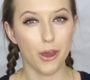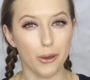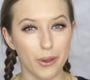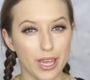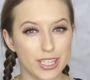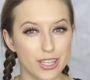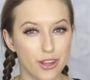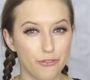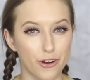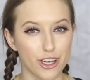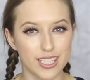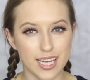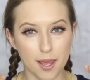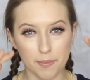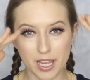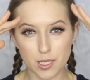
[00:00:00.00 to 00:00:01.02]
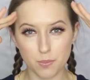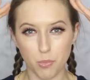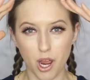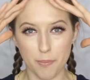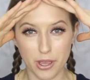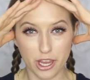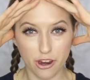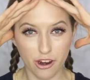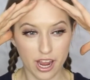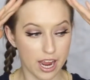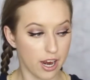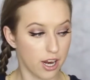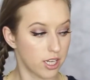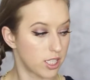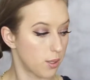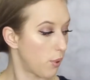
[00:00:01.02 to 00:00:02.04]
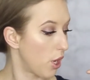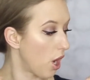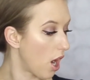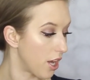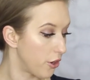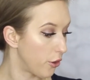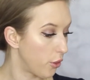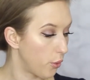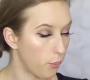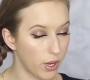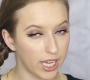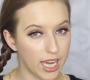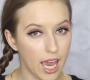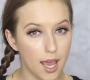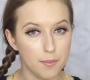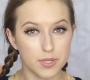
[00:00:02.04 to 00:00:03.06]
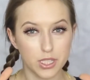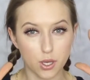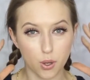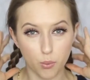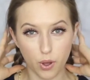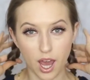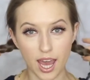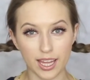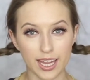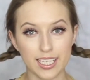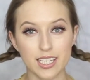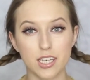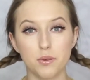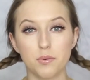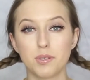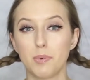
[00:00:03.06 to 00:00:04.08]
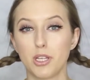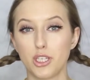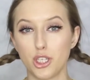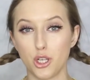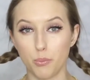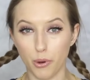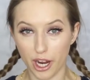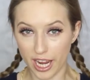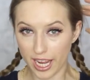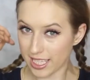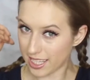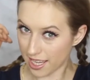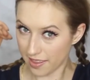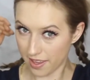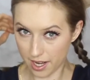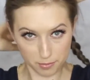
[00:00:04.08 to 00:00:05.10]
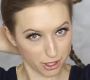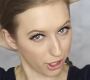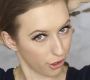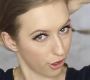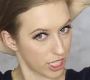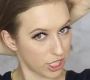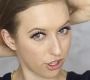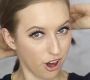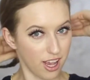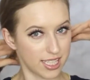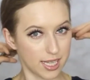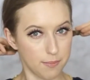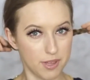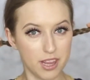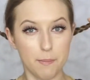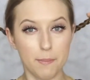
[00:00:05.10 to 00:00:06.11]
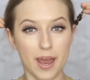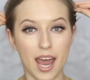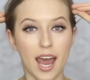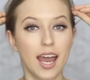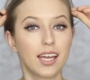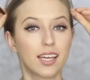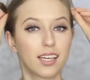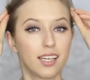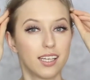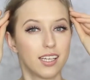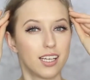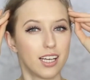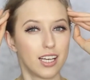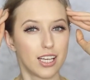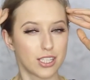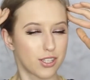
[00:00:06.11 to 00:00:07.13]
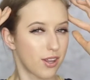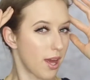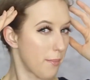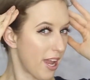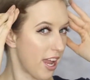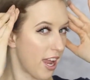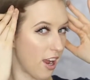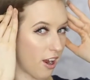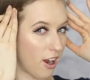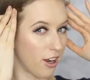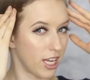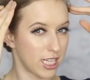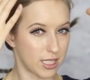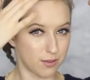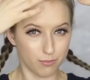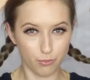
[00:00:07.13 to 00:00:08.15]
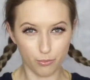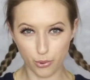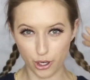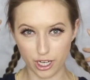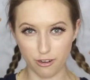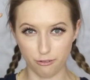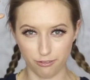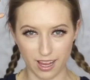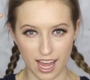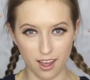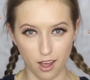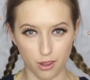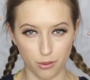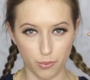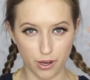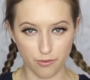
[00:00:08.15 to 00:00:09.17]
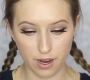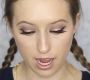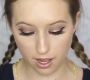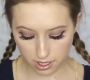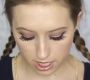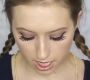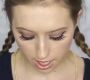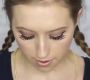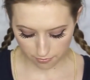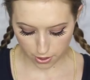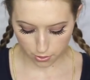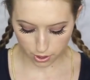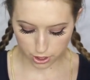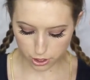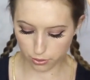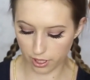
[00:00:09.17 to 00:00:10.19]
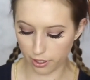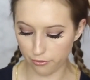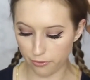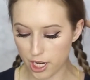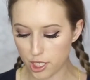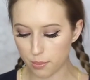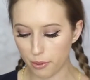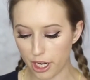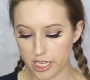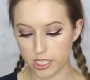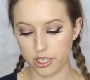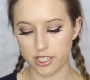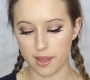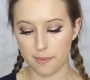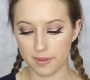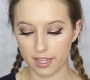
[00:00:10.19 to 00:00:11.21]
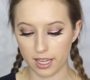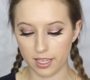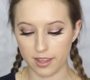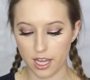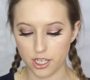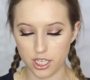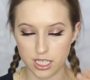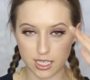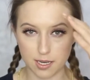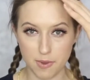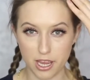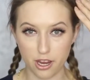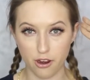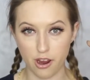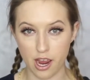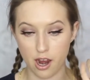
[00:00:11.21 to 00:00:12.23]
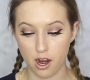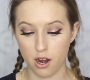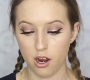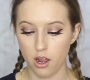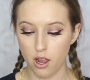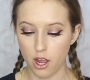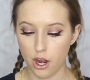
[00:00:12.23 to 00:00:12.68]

Okay, so the first step is prepping your hair to put under the wig cap. So what I like to do is put 2 braids and then I'm gonna crisscross them in the back so that my hair is pretty flat all the way around. If you can do like French braids or something like that just to make your hair